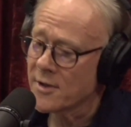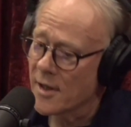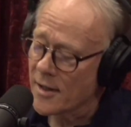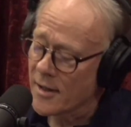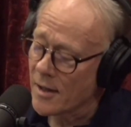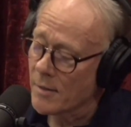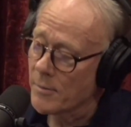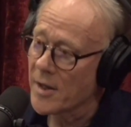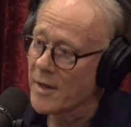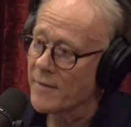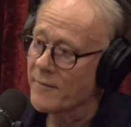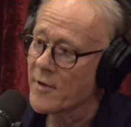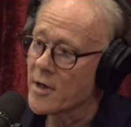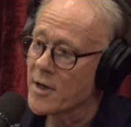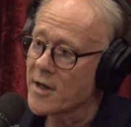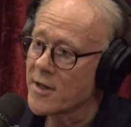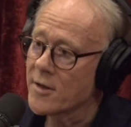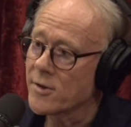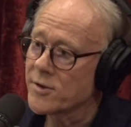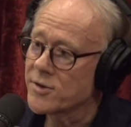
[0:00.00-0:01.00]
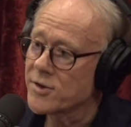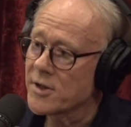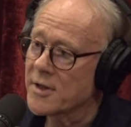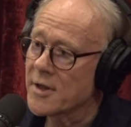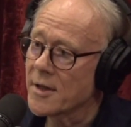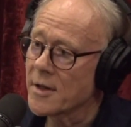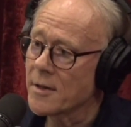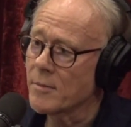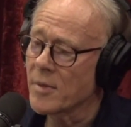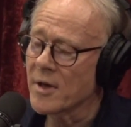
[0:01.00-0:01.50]
A little bit of archaeology
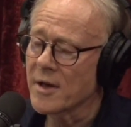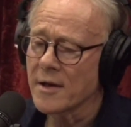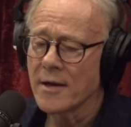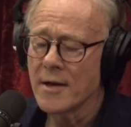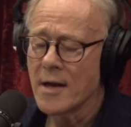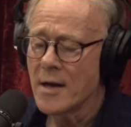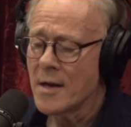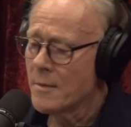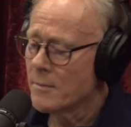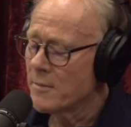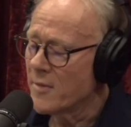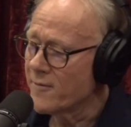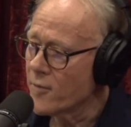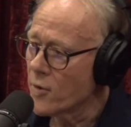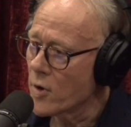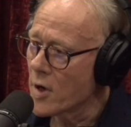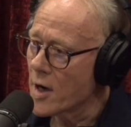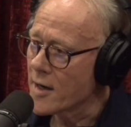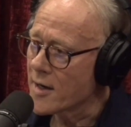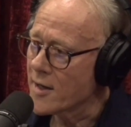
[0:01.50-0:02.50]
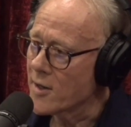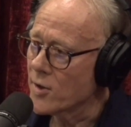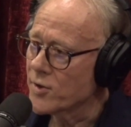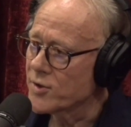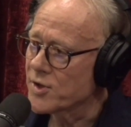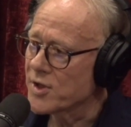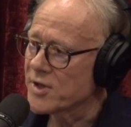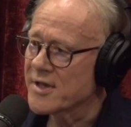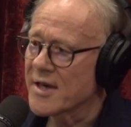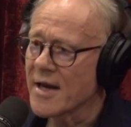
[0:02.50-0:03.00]
done, but before
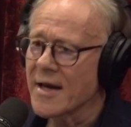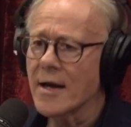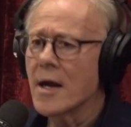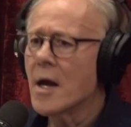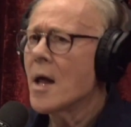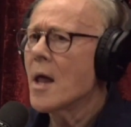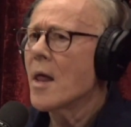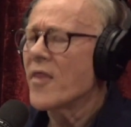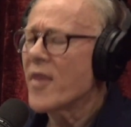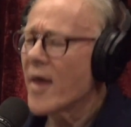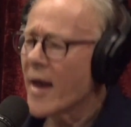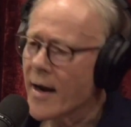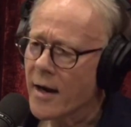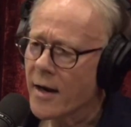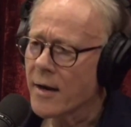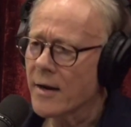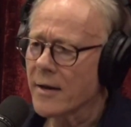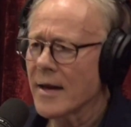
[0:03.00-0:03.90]
archaeologists say there